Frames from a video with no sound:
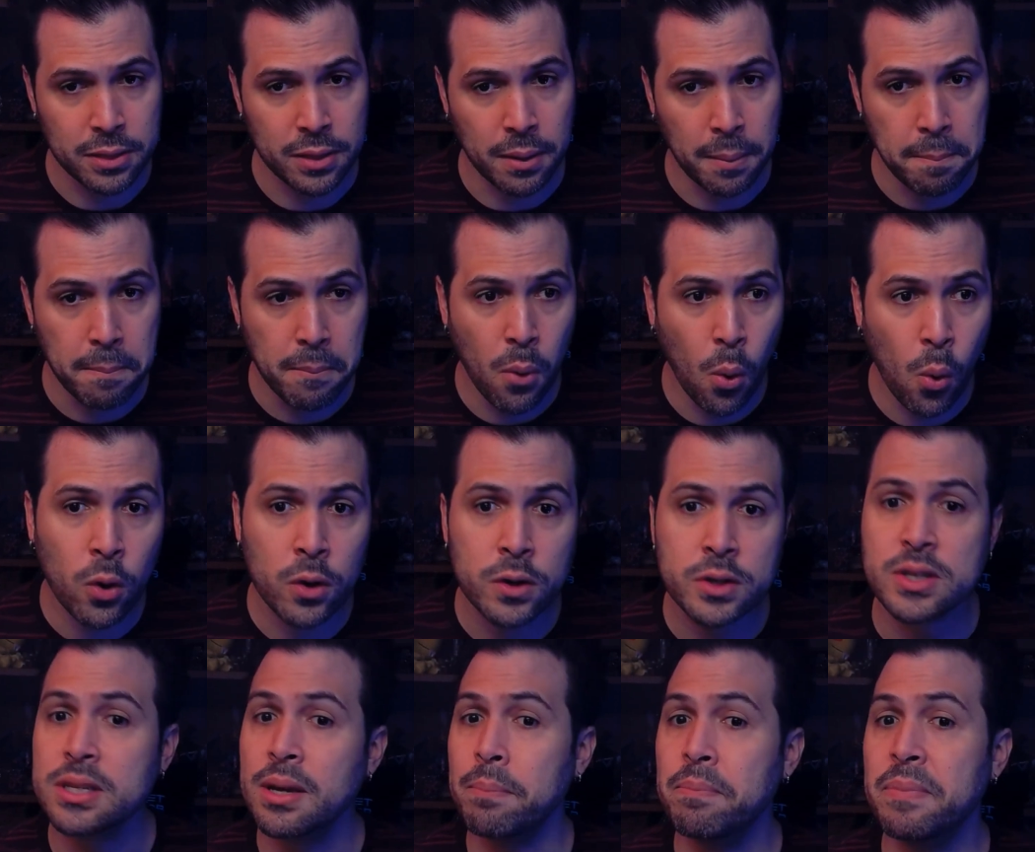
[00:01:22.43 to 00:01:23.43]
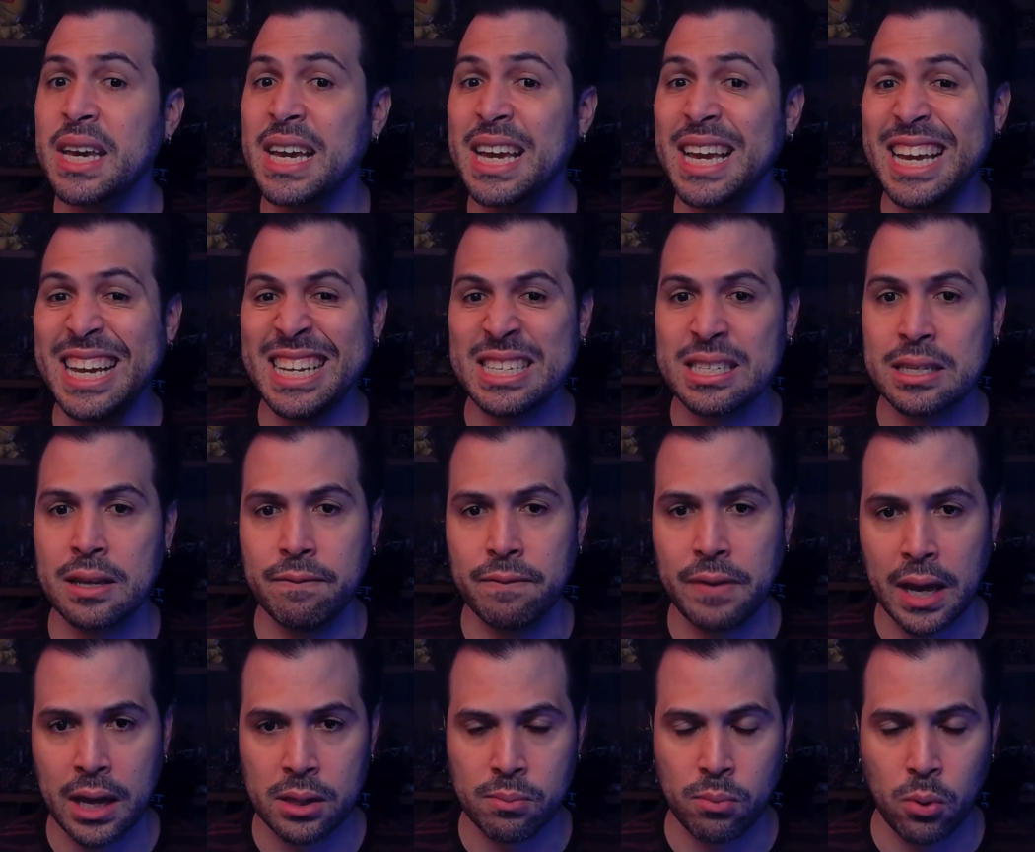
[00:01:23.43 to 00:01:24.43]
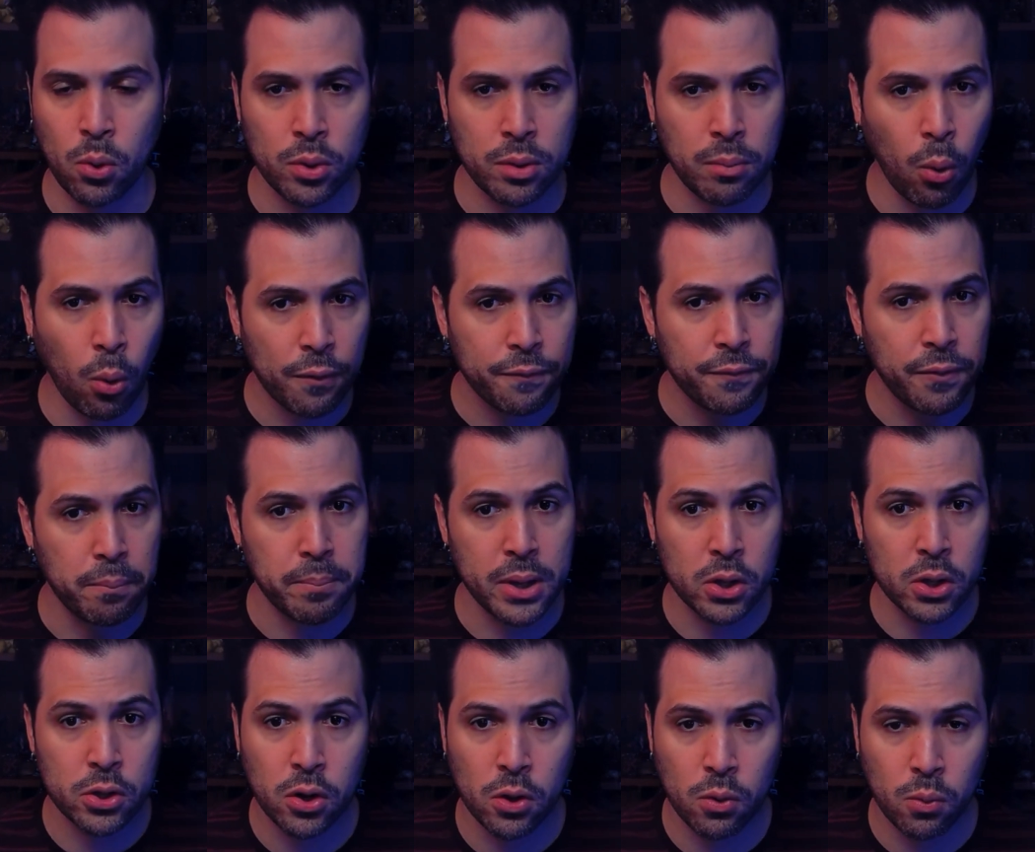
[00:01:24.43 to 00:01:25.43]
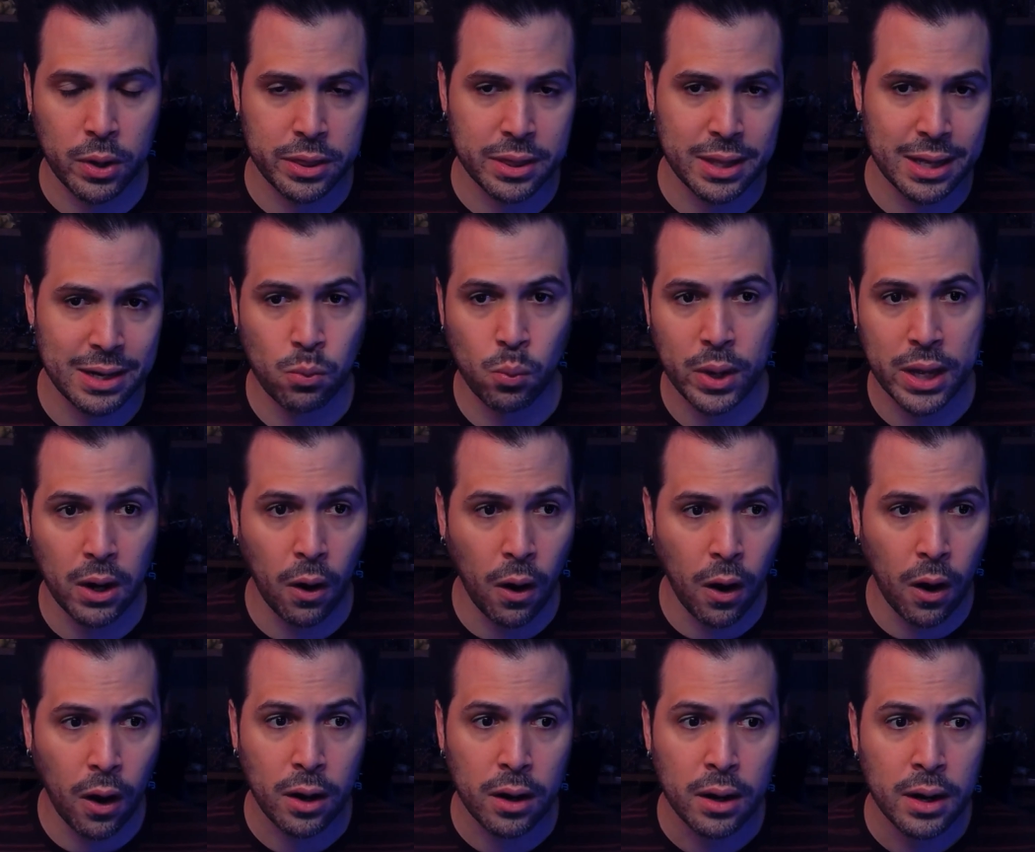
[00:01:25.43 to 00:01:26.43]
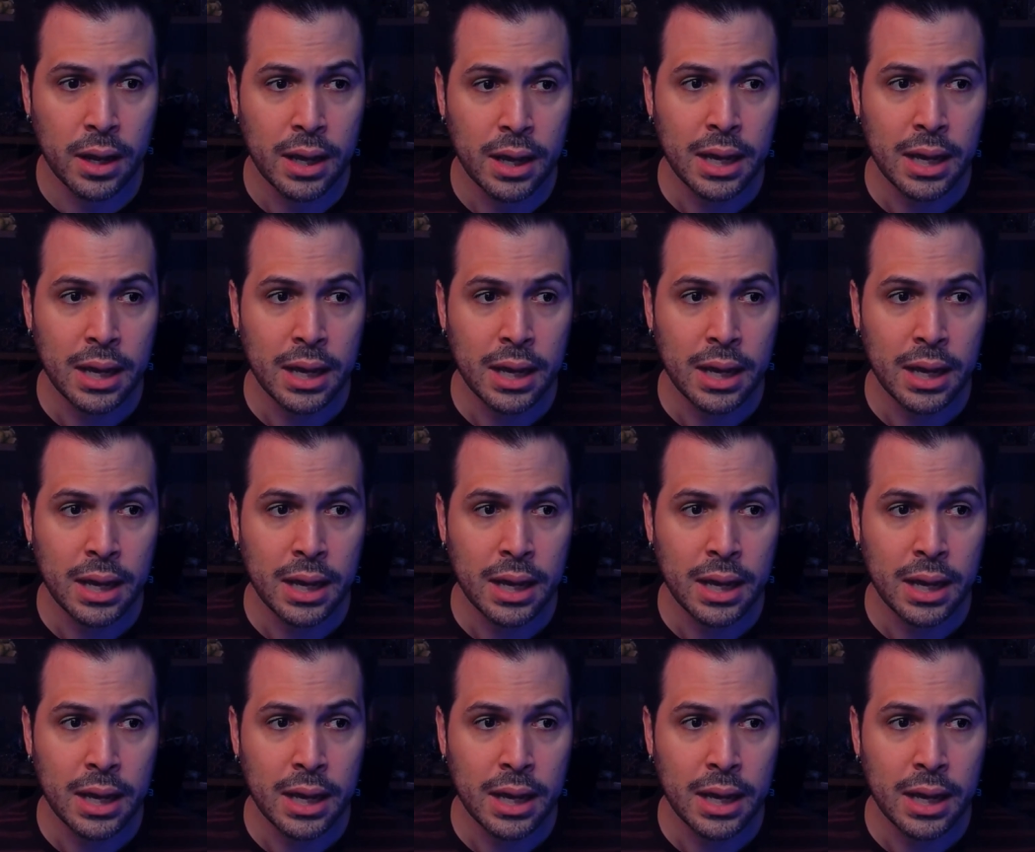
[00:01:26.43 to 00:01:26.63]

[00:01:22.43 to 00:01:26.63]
The more something is available, the more familiar with it we are,